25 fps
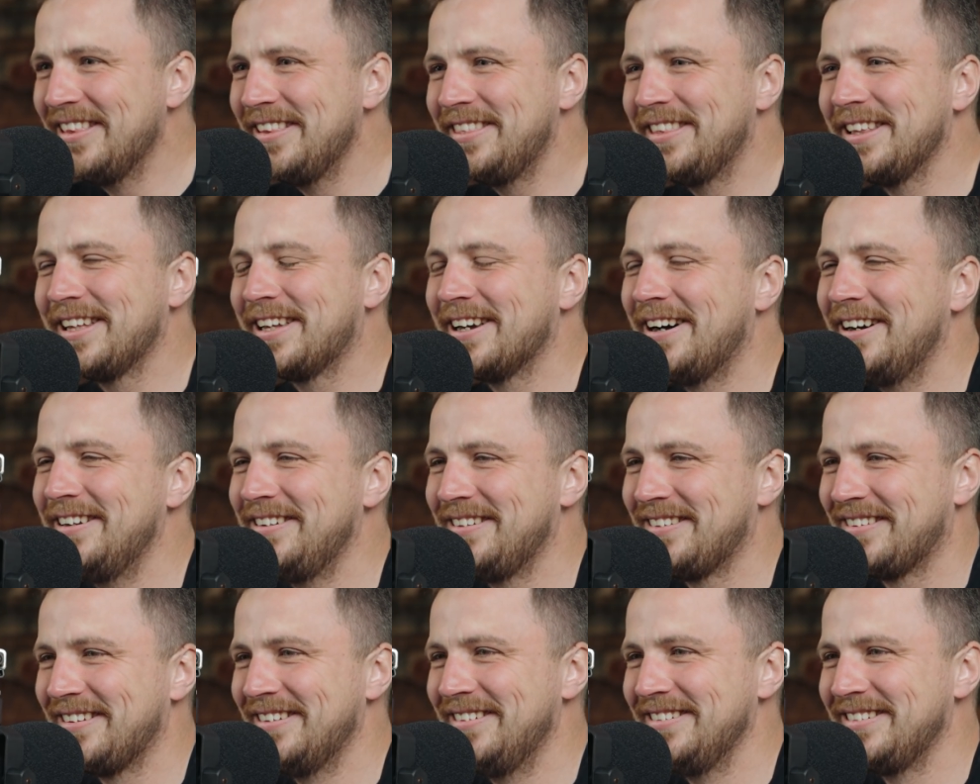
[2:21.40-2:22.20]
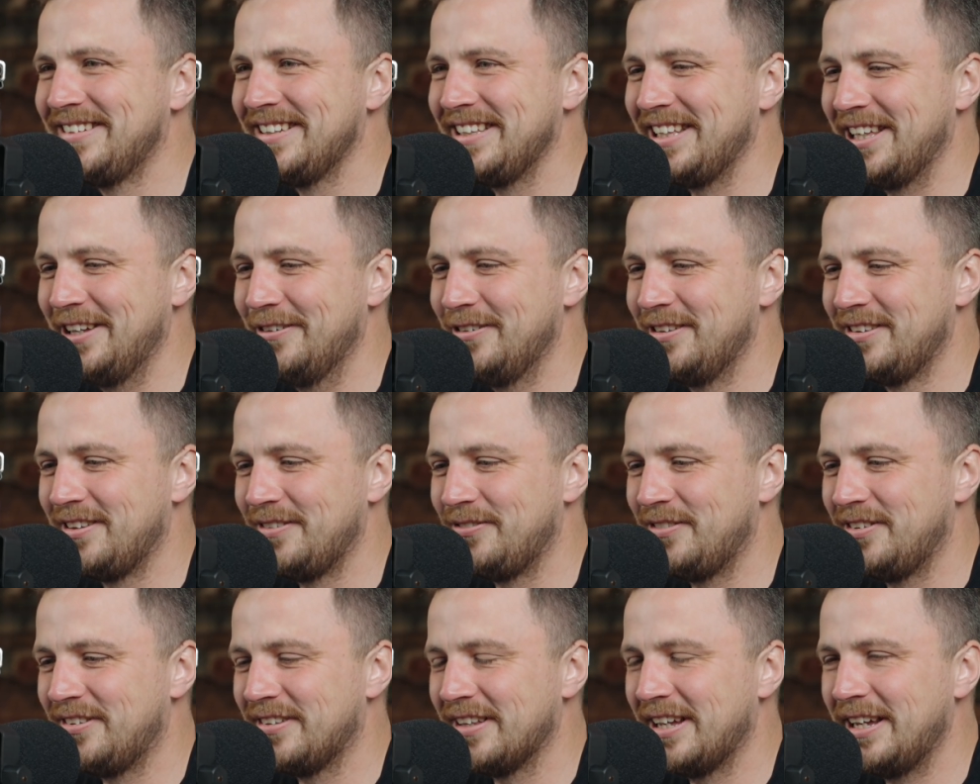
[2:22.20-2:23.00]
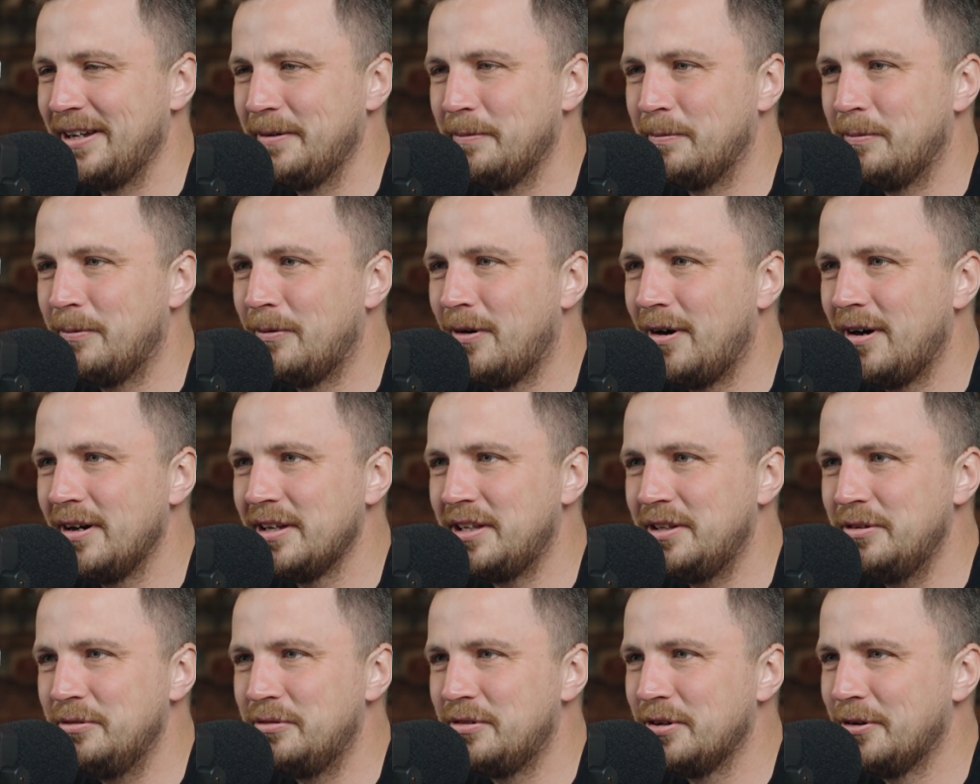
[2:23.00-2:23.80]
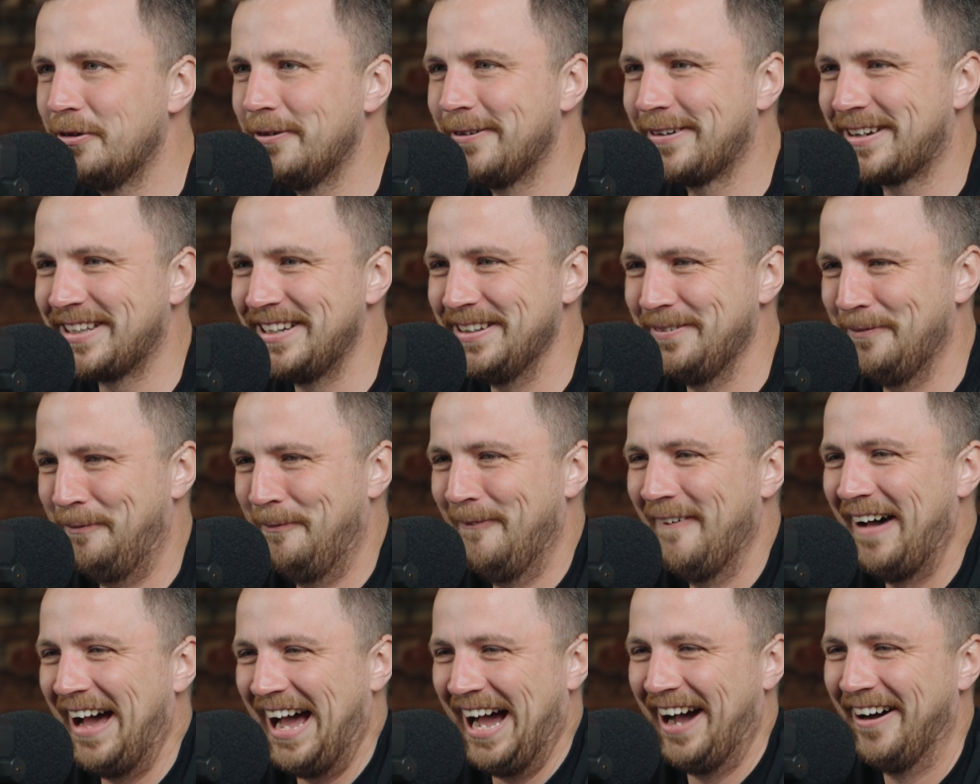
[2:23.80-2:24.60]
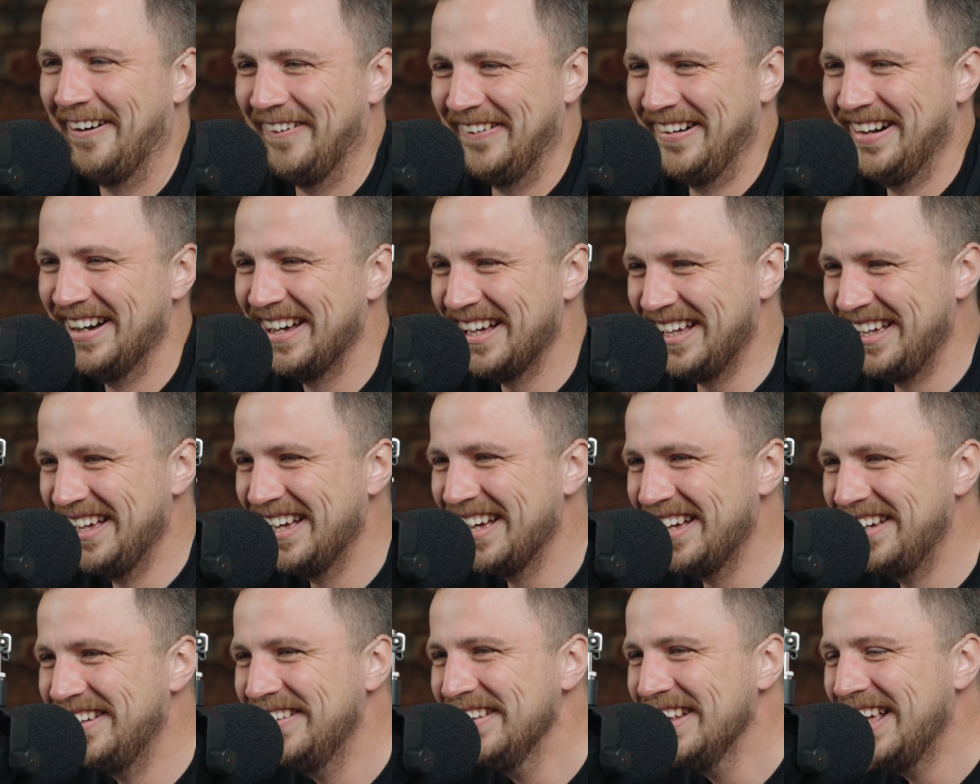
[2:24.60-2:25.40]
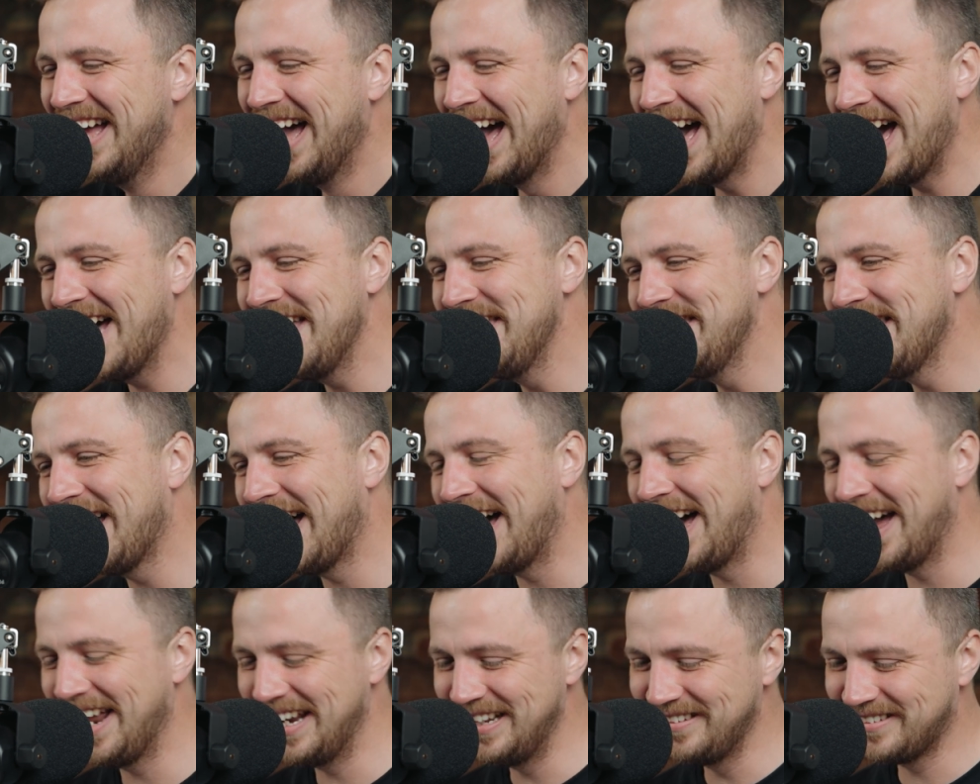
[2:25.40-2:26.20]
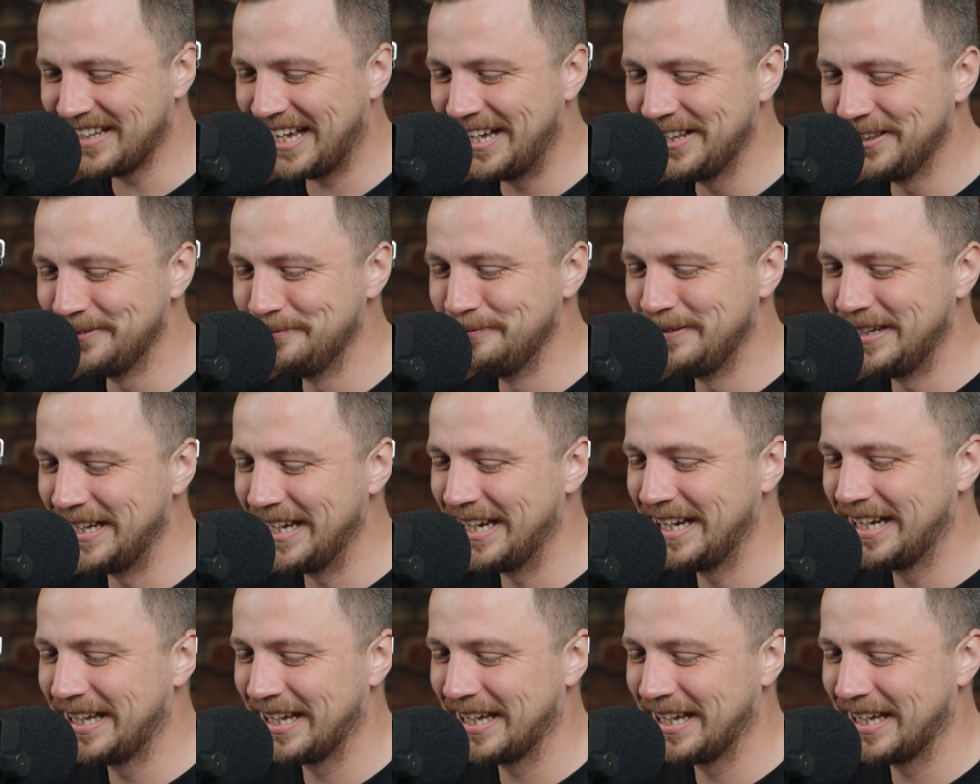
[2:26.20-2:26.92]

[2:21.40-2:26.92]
then the guy just looked at you as if to say, "What are you talking about?" And that is how the meeting